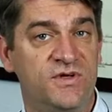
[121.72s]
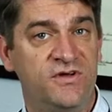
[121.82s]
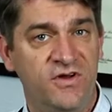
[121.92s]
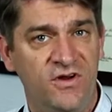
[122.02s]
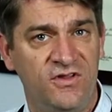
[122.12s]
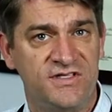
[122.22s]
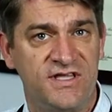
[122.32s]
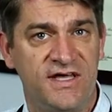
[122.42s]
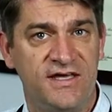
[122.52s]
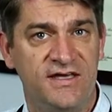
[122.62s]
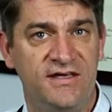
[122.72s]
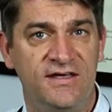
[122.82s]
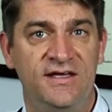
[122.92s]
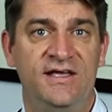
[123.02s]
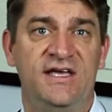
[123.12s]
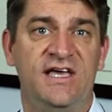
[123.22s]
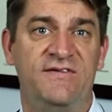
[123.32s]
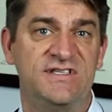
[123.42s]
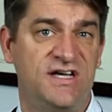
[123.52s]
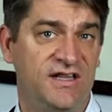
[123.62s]
what your urine looks like.
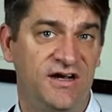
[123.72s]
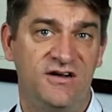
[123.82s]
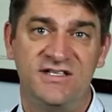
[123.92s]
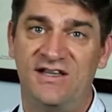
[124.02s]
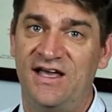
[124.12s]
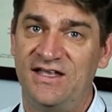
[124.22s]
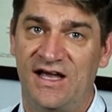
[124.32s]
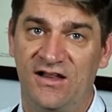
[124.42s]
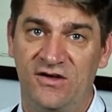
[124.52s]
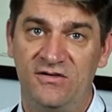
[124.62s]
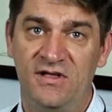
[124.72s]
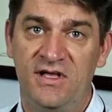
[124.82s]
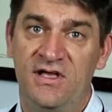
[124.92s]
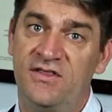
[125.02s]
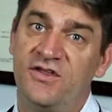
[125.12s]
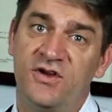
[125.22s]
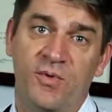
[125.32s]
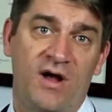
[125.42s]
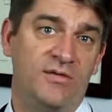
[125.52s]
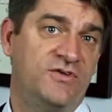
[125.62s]
If it's clear to light yellow, then you're
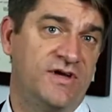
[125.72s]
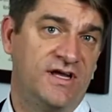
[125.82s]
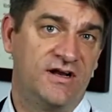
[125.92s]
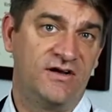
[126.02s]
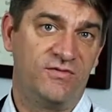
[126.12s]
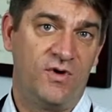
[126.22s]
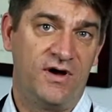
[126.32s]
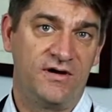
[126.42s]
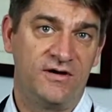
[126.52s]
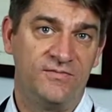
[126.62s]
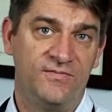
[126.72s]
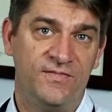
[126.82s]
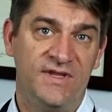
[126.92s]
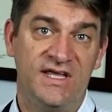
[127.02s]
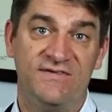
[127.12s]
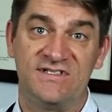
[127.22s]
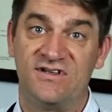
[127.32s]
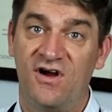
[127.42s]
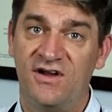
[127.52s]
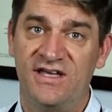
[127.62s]
probably drinking enough water. If it's
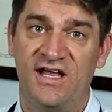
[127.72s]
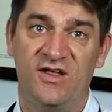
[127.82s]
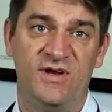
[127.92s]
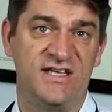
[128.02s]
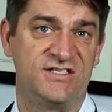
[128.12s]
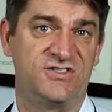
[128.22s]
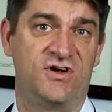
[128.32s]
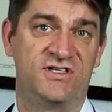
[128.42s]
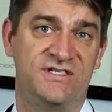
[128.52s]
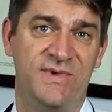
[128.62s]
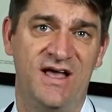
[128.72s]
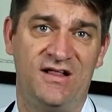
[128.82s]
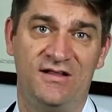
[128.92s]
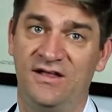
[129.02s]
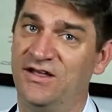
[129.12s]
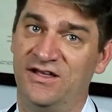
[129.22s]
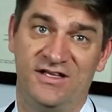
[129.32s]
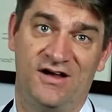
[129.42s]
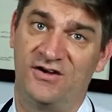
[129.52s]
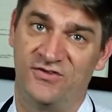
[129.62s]
dark yellow and has a strong smell,
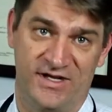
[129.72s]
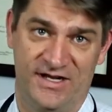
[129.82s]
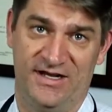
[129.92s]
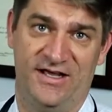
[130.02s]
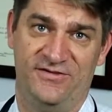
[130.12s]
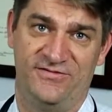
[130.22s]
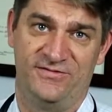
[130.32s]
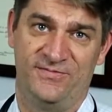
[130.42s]
you aren't drinking enough.